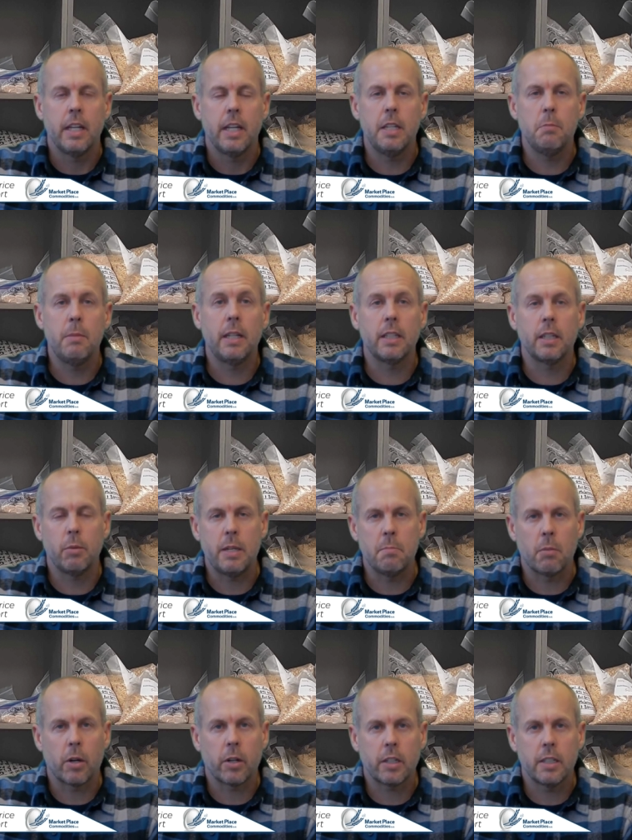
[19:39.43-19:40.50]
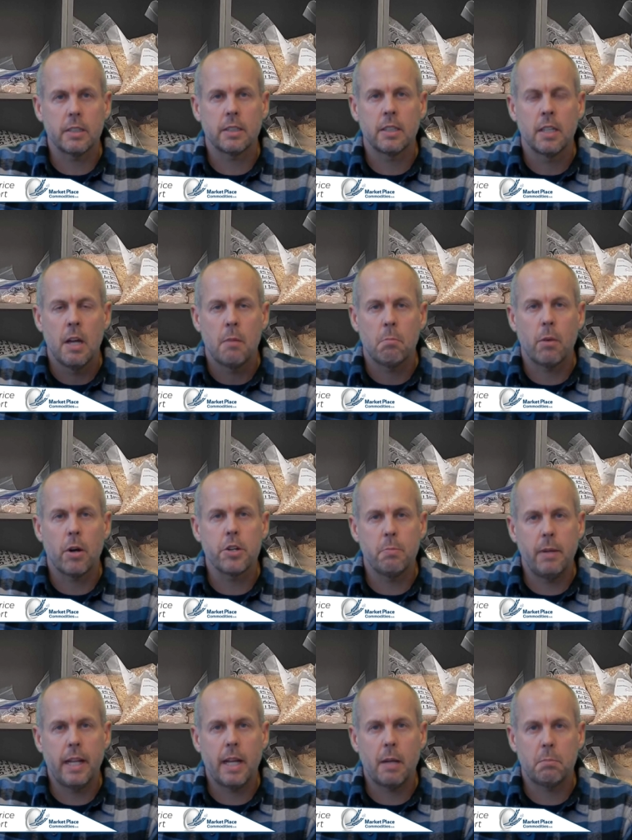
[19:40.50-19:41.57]
In the milling wheat markets. March
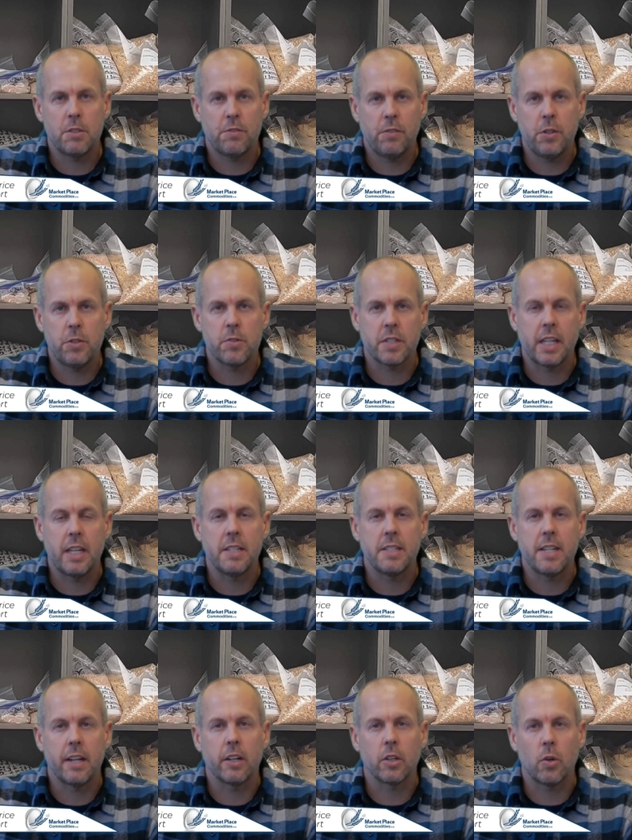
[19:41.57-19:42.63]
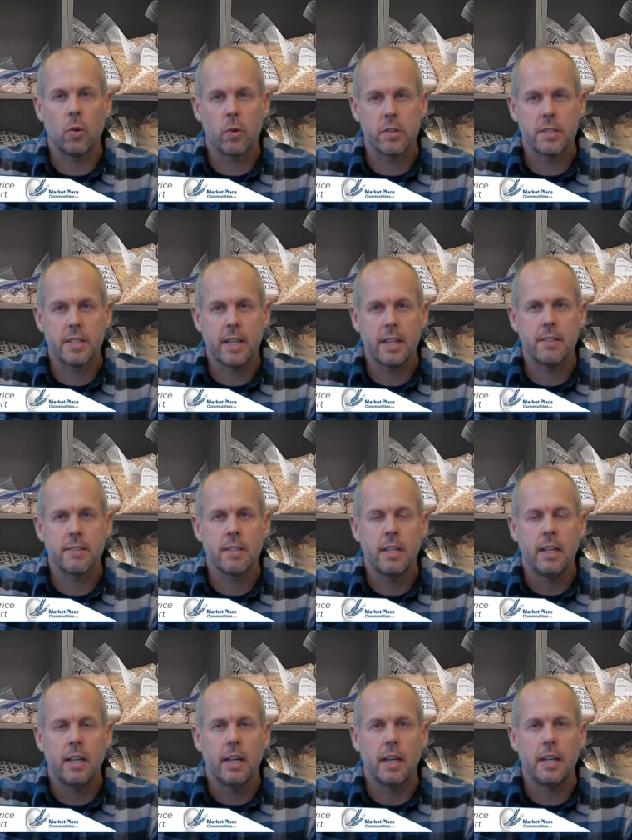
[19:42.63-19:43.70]
Minneapolis futures gained 10 and a quarter
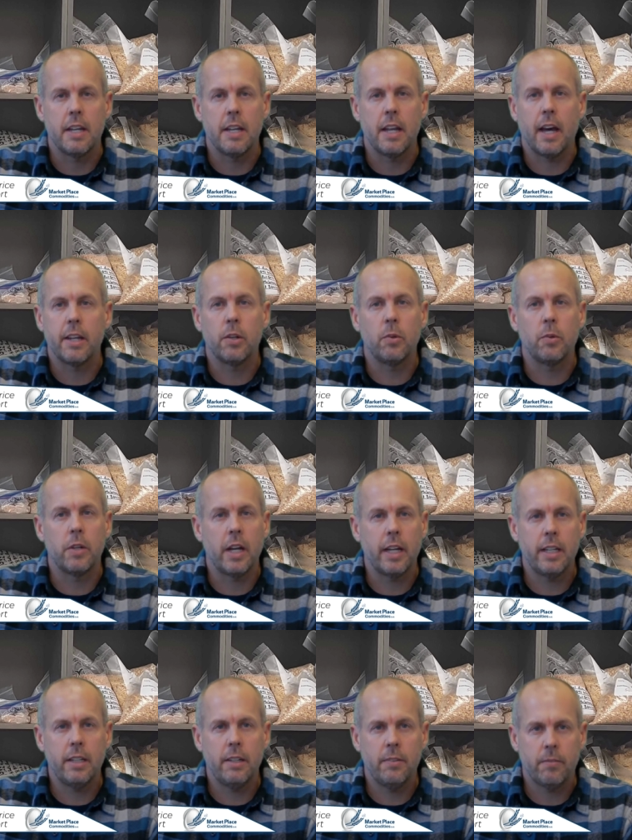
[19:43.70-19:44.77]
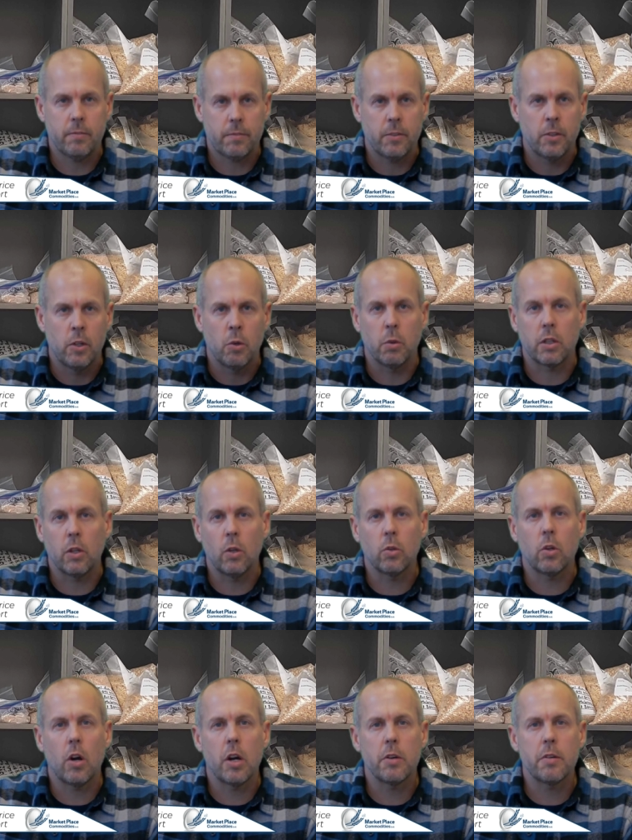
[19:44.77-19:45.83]
cents at 909, with
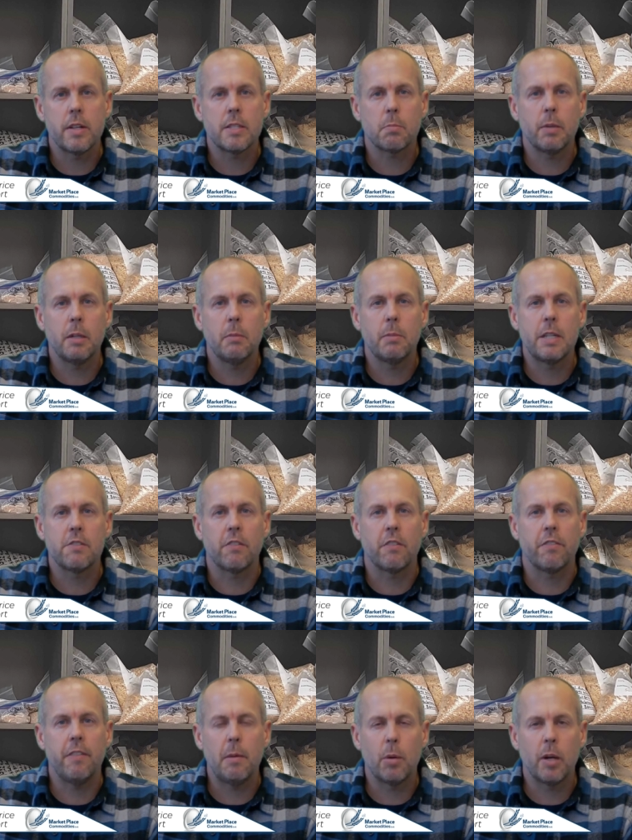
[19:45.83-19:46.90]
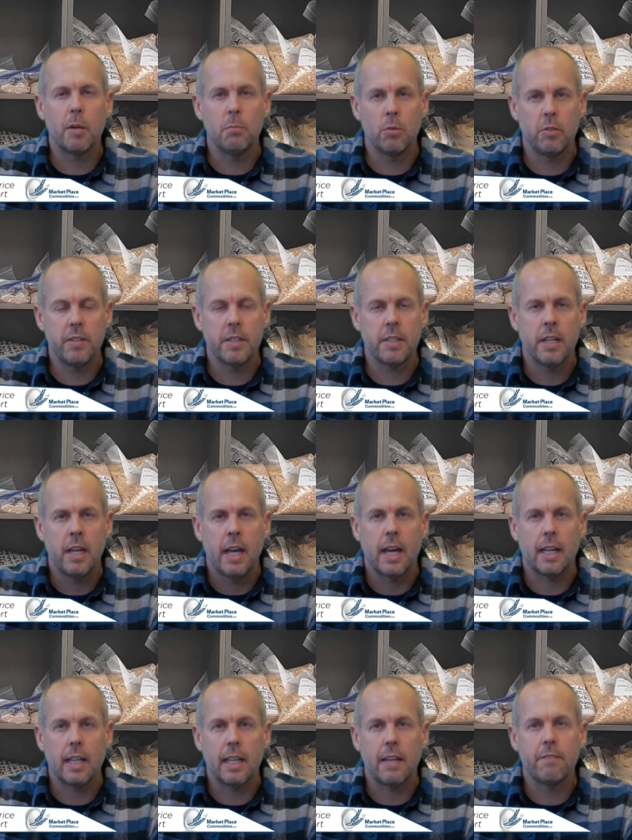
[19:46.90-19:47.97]
local hard red spring bids for February movement
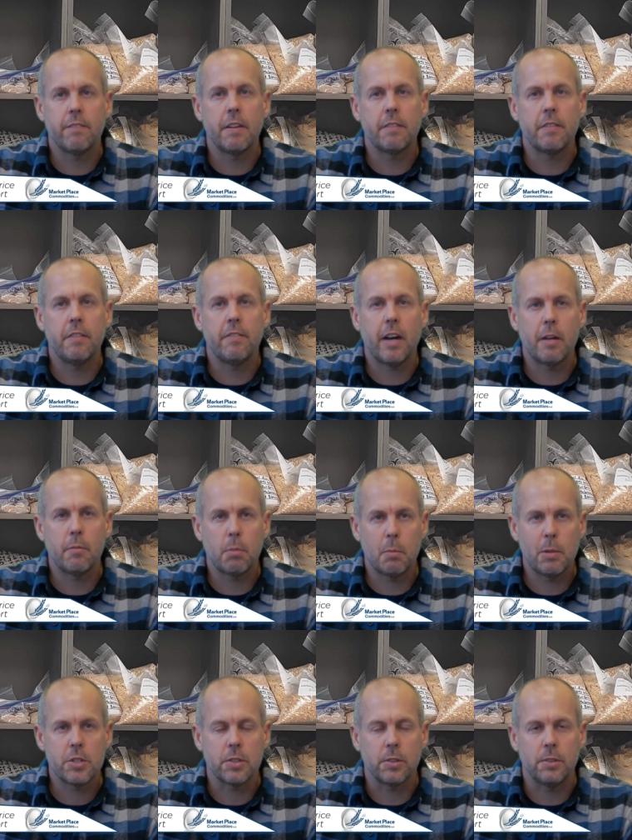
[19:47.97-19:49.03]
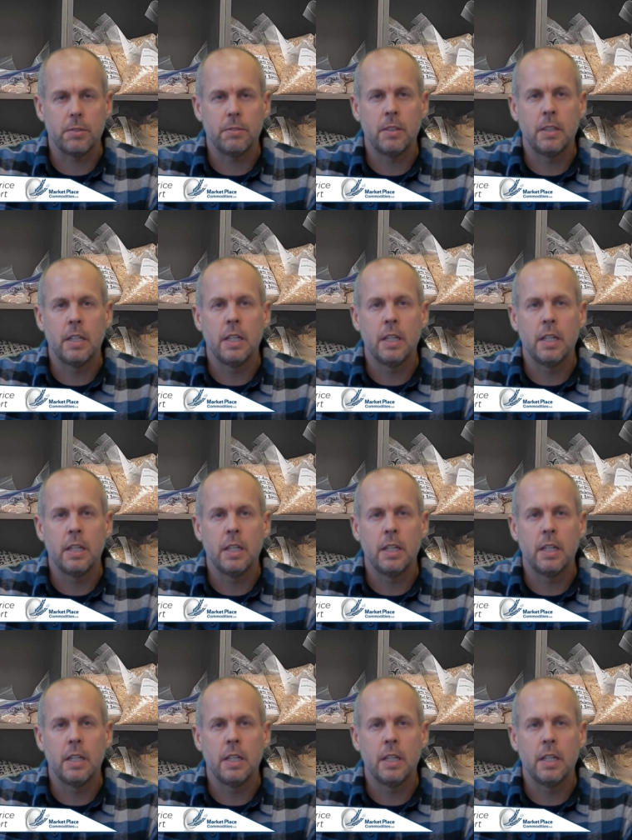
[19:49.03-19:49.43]
at 11.55 per bushel.